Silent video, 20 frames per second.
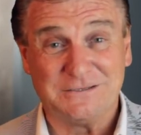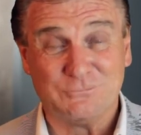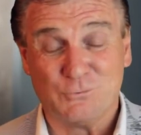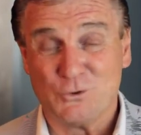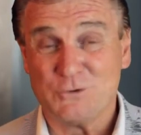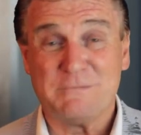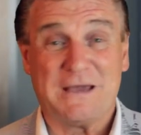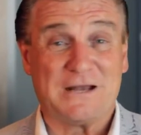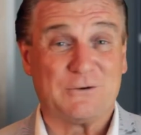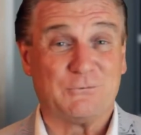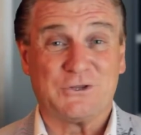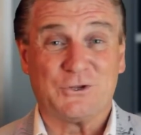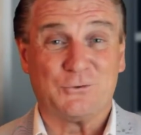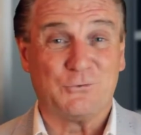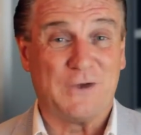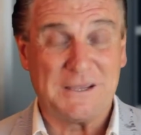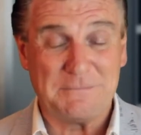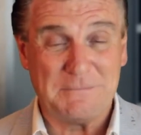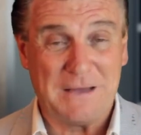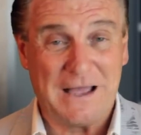It wouldn't matter
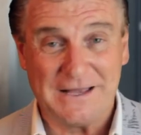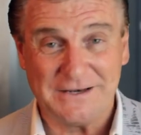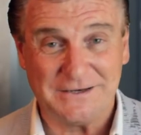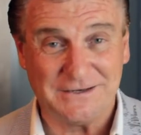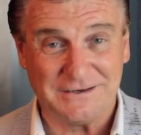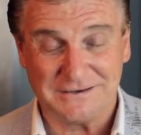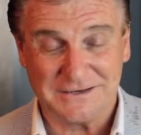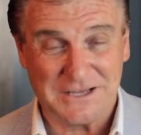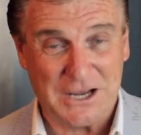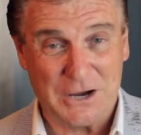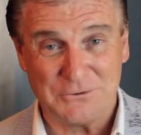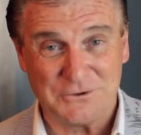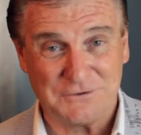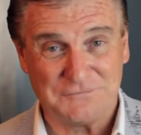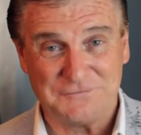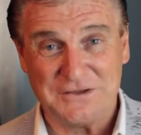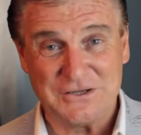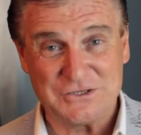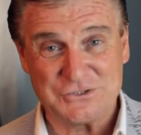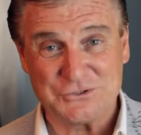whether Ray Martin, Current
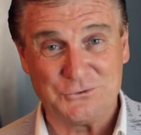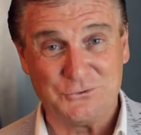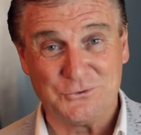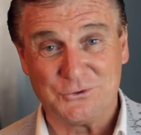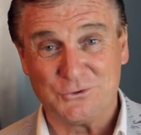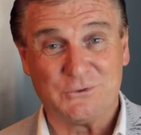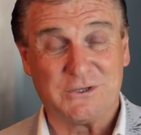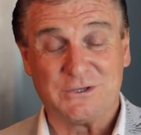Affairs saw it